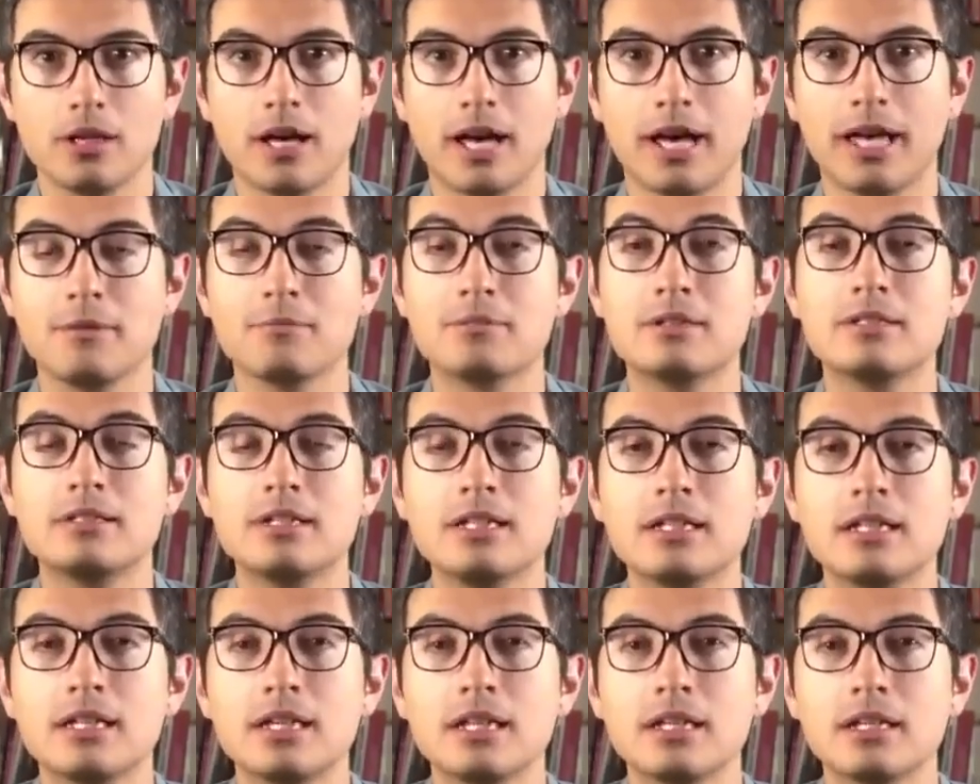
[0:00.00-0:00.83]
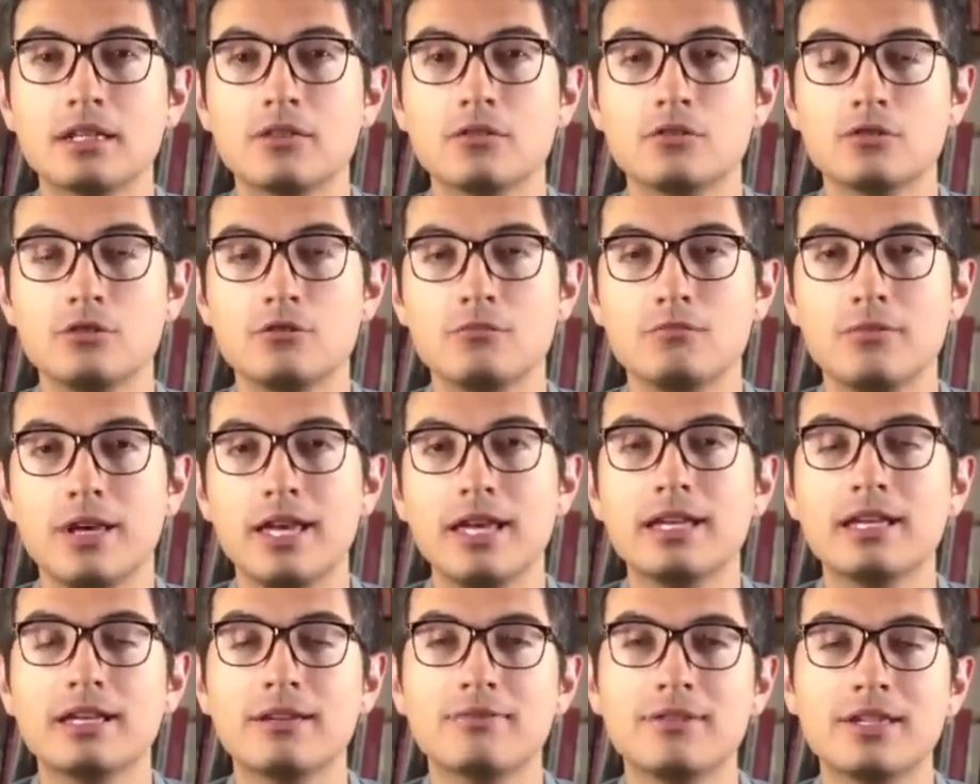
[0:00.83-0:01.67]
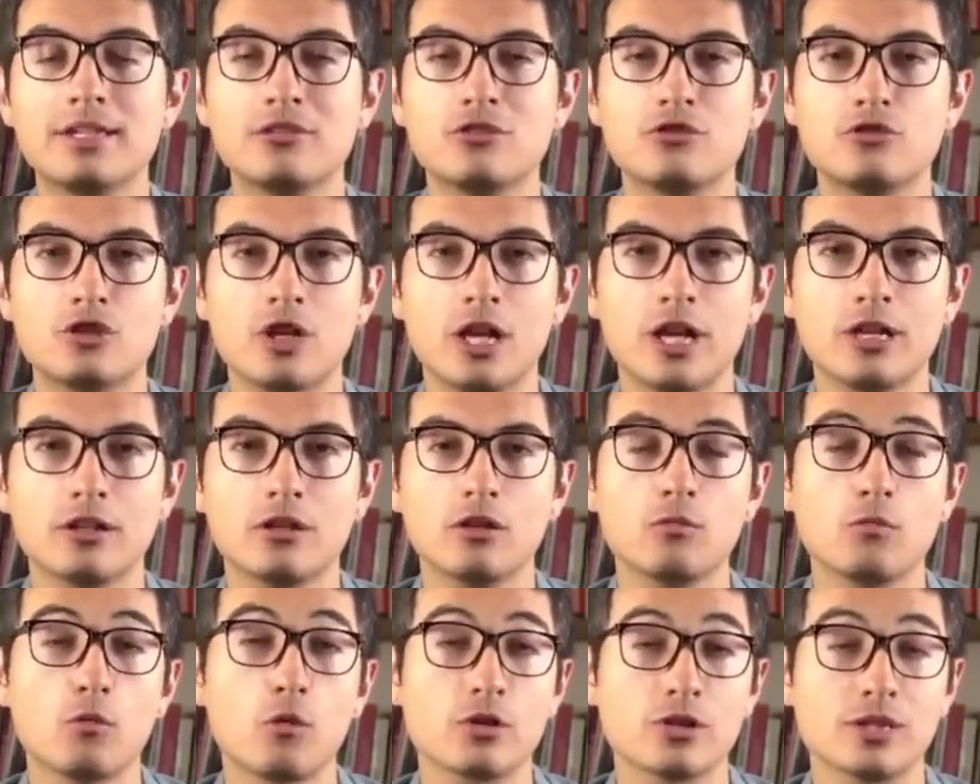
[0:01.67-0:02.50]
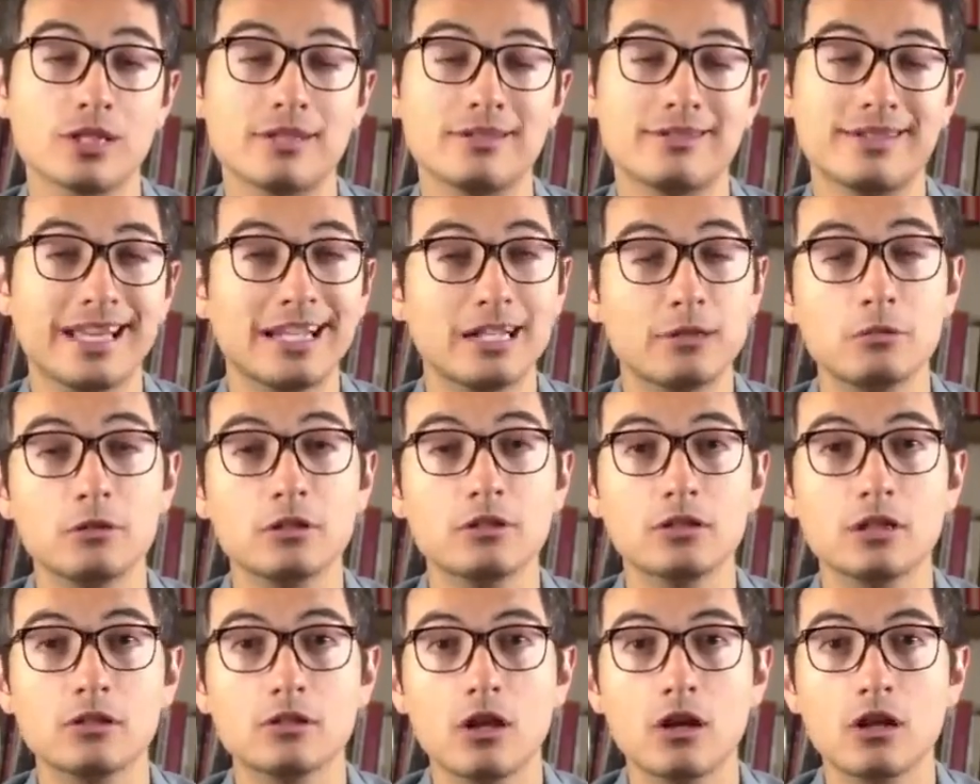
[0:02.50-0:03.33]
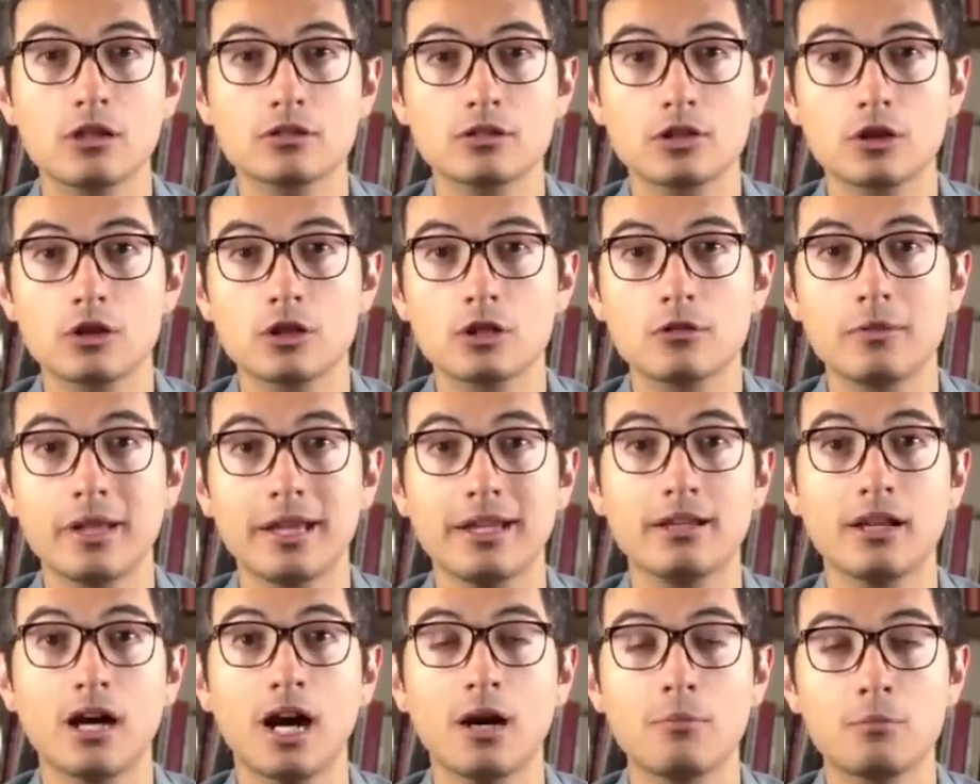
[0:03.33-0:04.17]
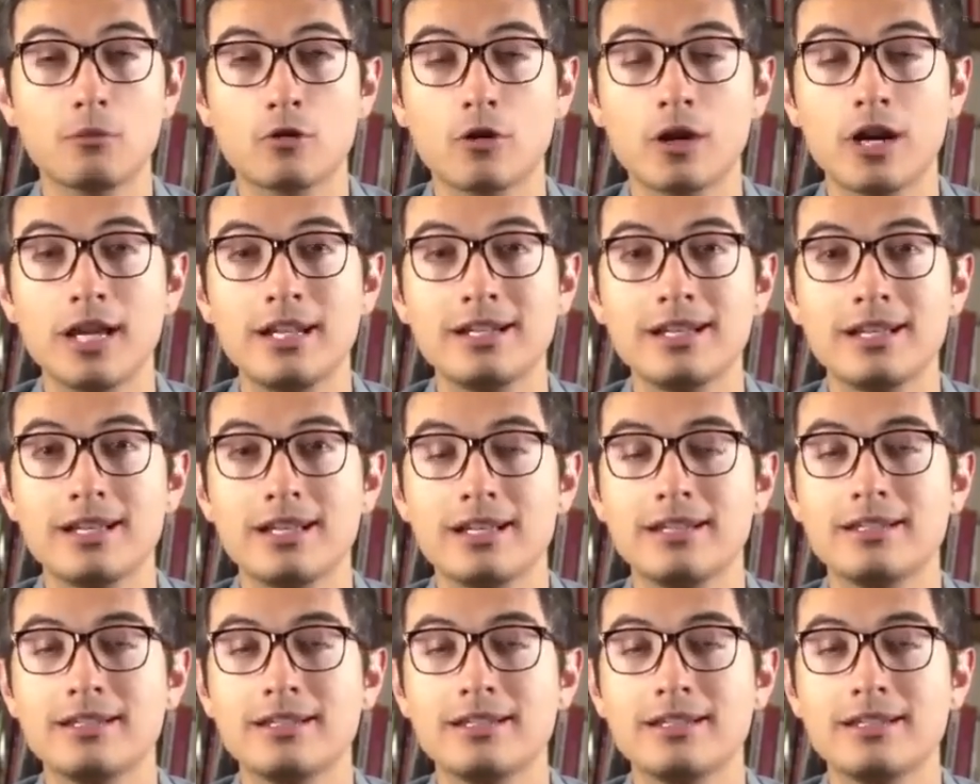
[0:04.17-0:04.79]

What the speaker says: I am seeking to make this channel more sustainable in the long term and upgrade